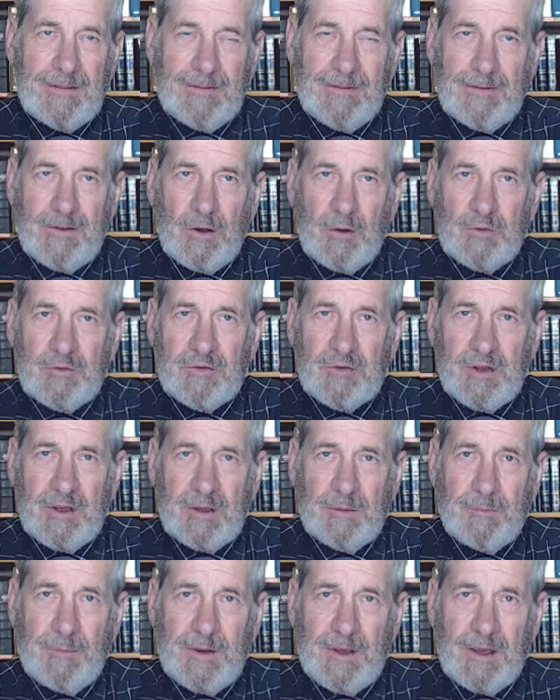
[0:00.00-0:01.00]
Don't see
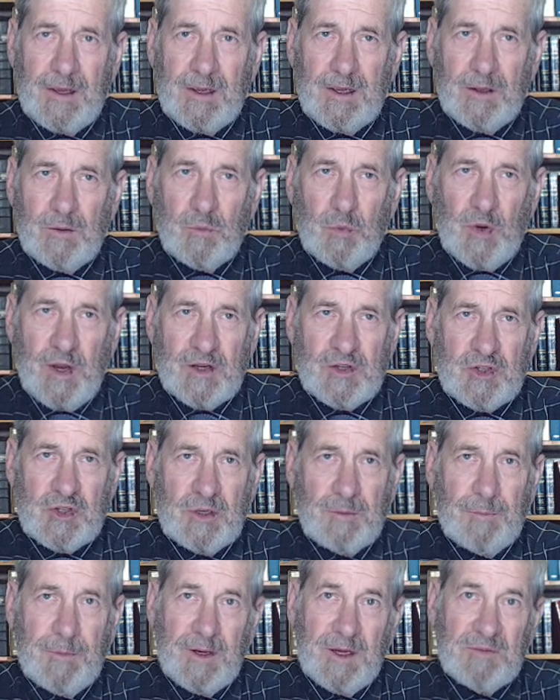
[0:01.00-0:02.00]
it being in
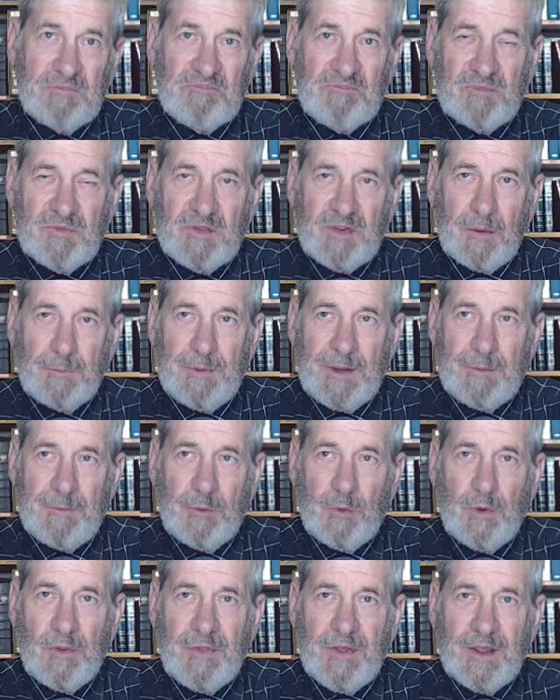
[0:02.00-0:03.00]
Russia, but some
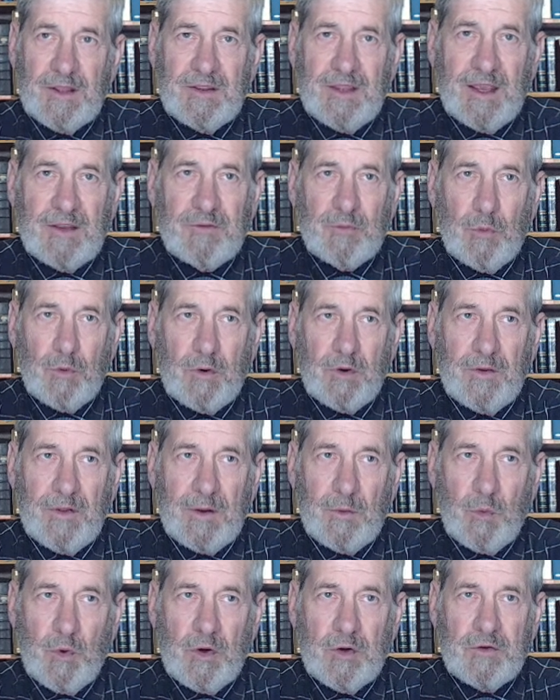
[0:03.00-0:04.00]
people would think that's where
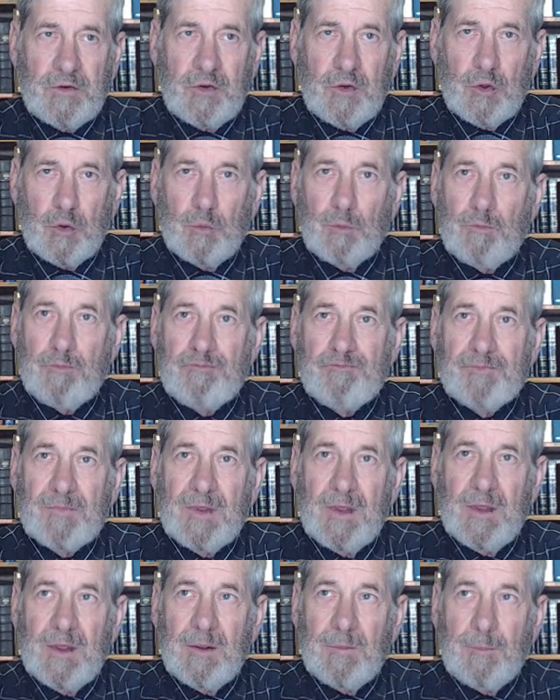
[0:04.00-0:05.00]
they were too.
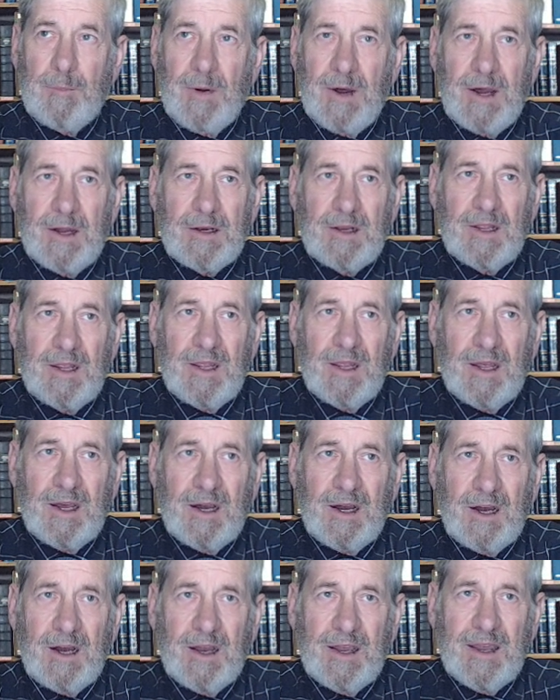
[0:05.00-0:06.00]
But
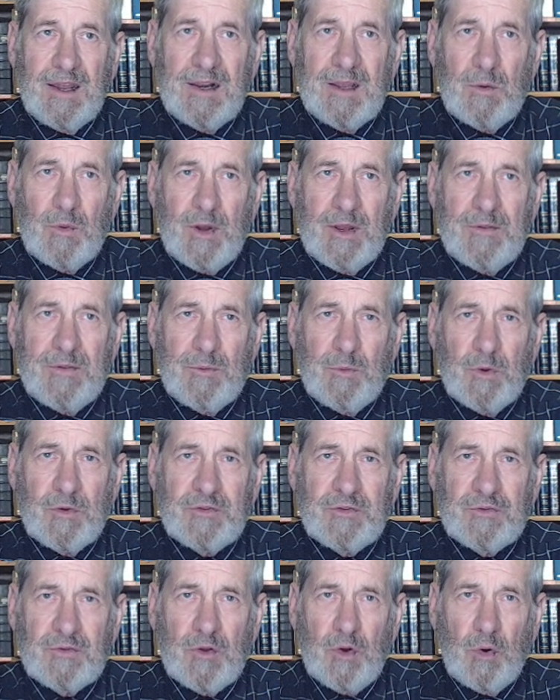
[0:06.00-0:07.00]
anyway, we'll
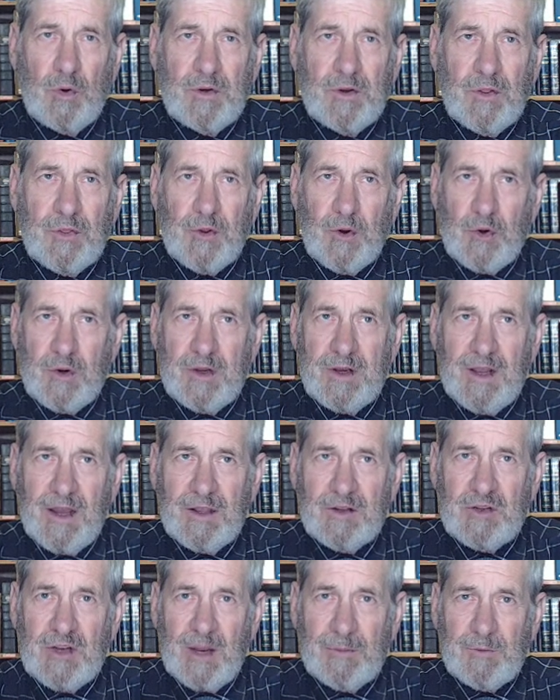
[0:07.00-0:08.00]
go
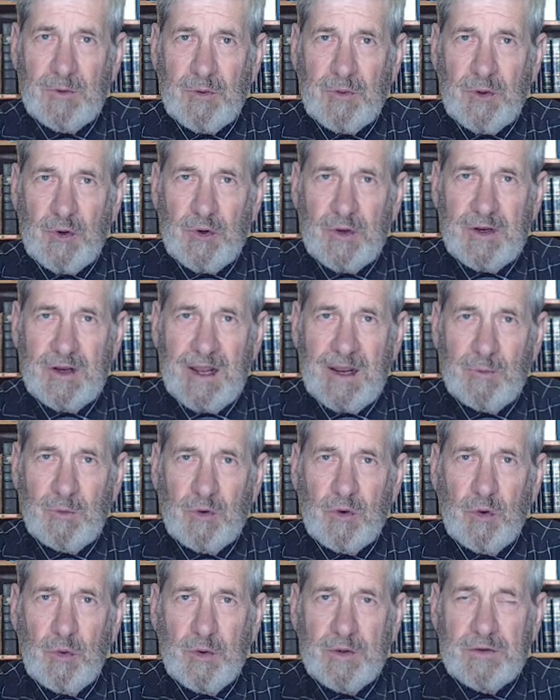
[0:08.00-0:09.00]
into chapter 39. We'll
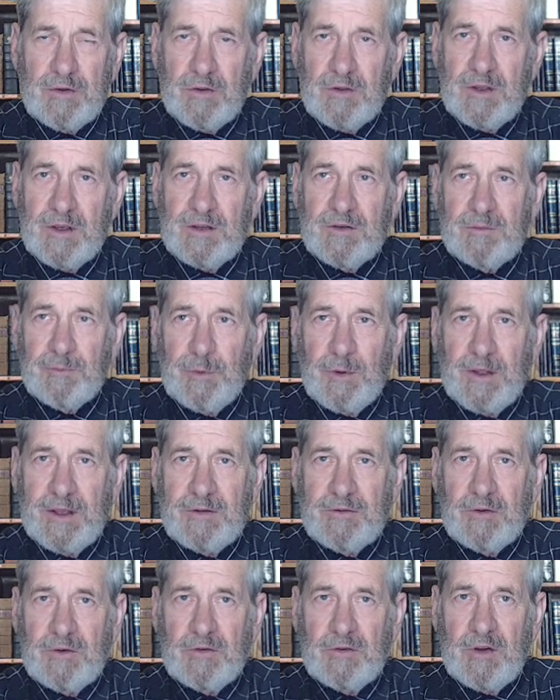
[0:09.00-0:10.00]
go into these
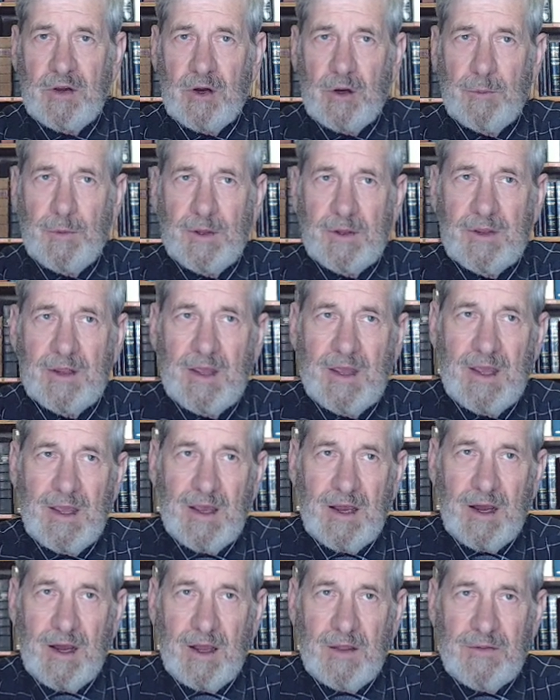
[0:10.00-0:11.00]
places here. But
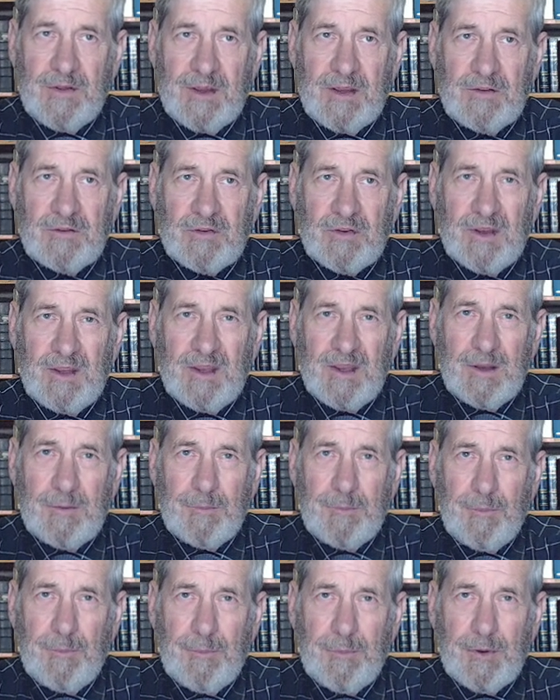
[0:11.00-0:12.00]
these
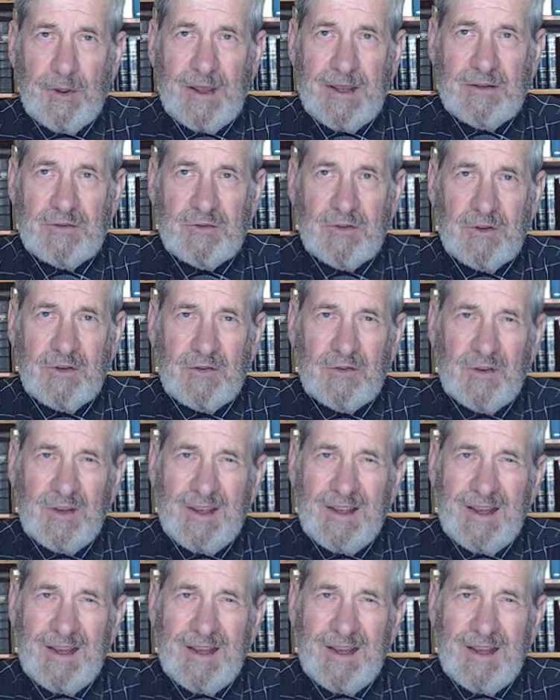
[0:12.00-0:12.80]
places,